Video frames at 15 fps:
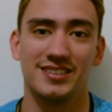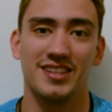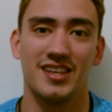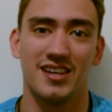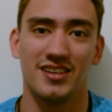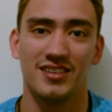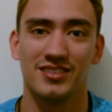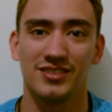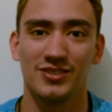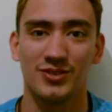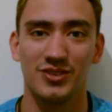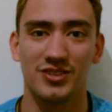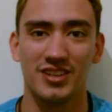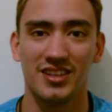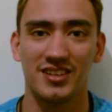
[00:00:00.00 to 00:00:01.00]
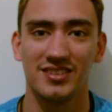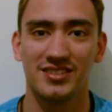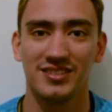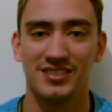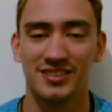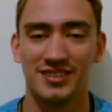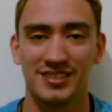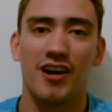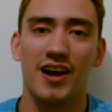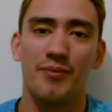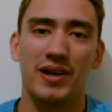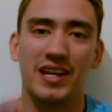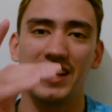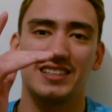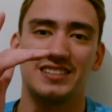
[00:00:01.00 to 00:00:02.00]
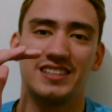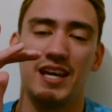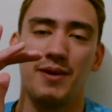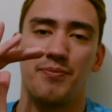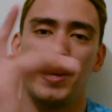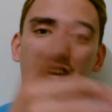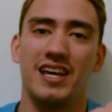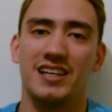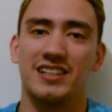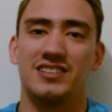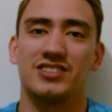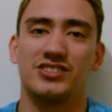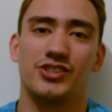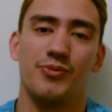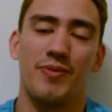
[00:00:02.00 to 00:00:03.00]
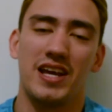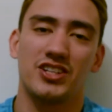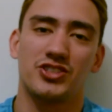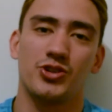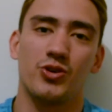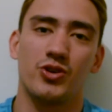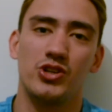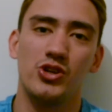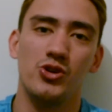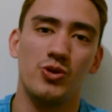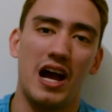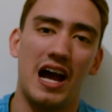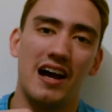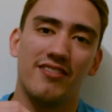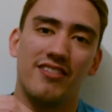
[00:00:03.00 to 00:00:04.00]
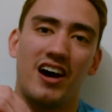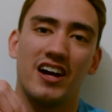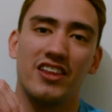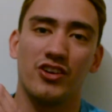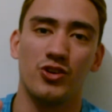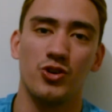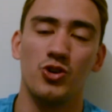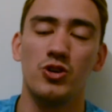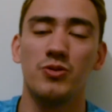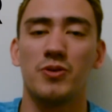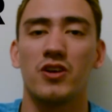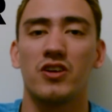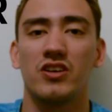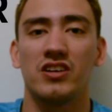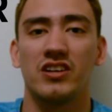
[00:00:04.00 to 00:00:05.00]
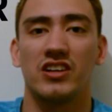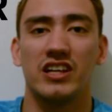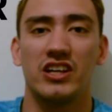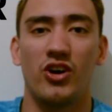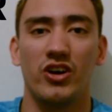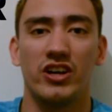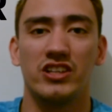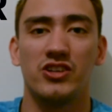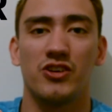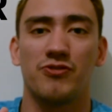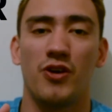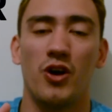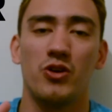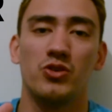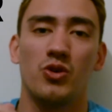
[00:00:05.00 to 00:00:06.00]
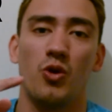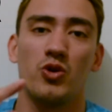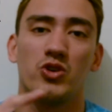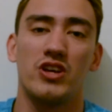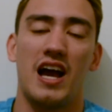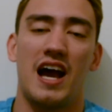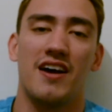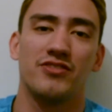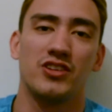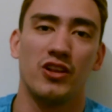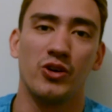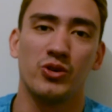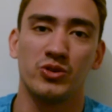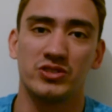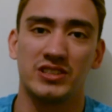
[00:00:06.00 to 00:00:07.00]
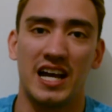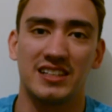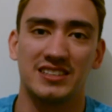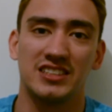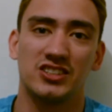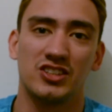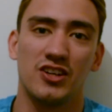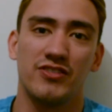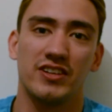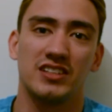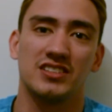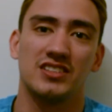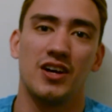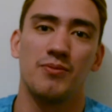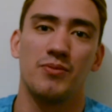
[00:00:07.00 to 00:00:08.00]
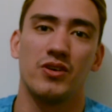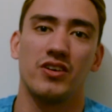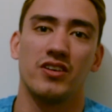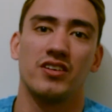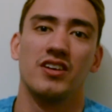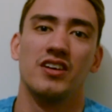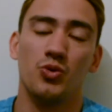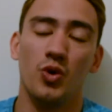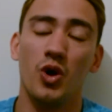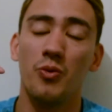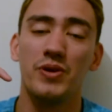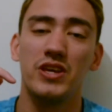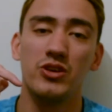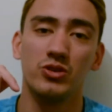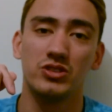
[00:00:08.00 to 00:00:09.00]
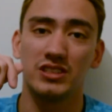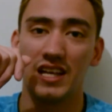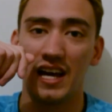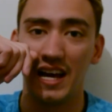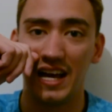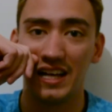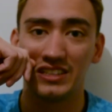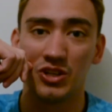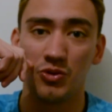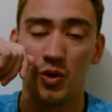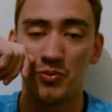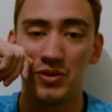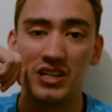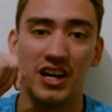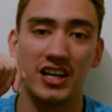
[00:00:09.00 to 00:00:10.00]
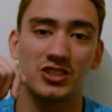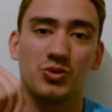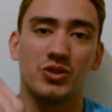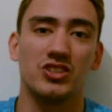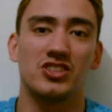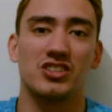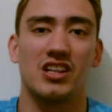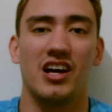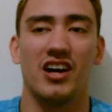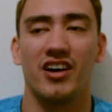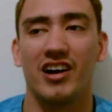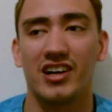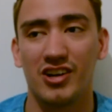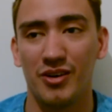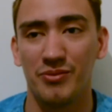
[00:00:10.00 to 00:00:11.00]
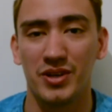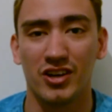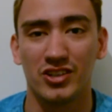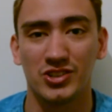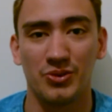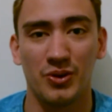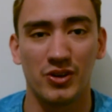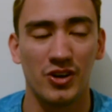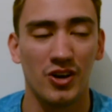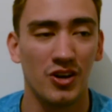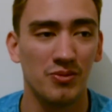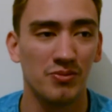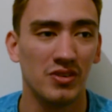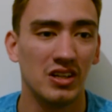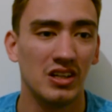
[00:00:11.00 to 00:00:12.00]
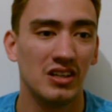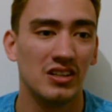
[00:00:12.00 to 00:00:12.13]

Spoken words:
Yeah, we'll do that. Right, my next tip is to make sure you have either Uber in your phone or you have the local taxi service number. You will be using that, as there will be nights where you're just like, oh, I can't be asked to walk home.